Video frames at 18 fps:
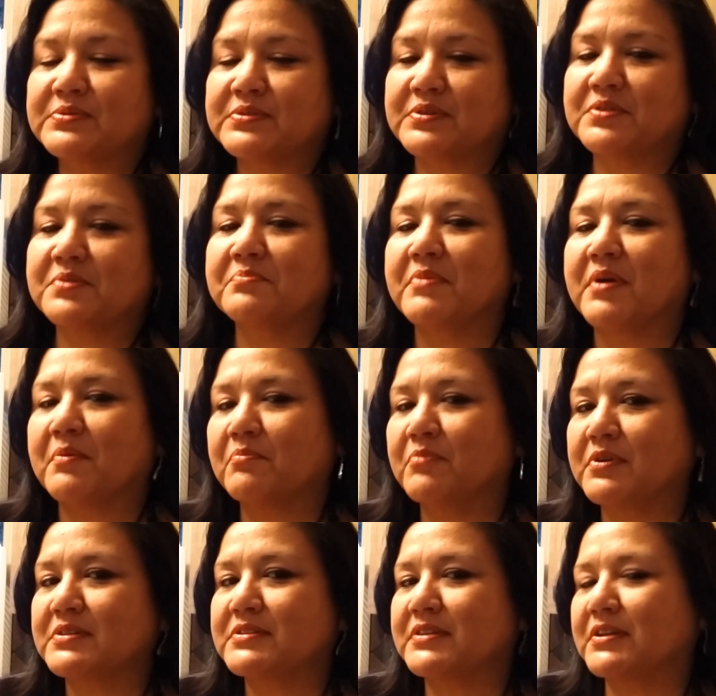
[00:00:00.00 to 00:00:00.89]
are the
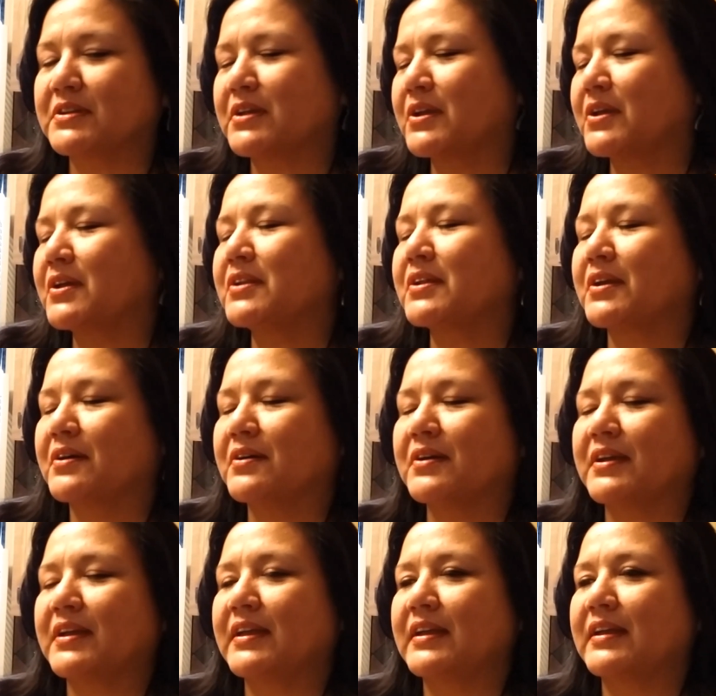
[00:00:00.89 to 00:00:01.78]
memories that good
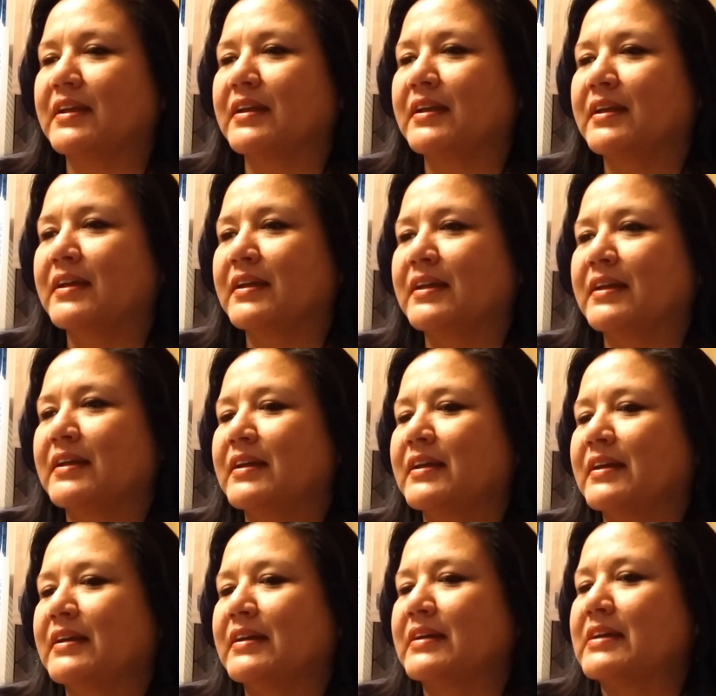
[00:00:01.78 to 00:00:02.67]
cooking
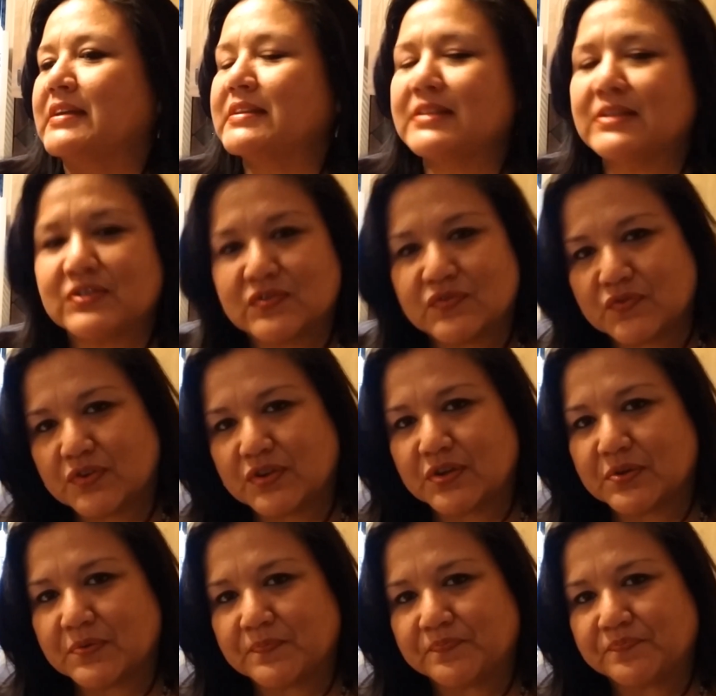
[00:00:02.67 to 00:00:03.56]
does for you.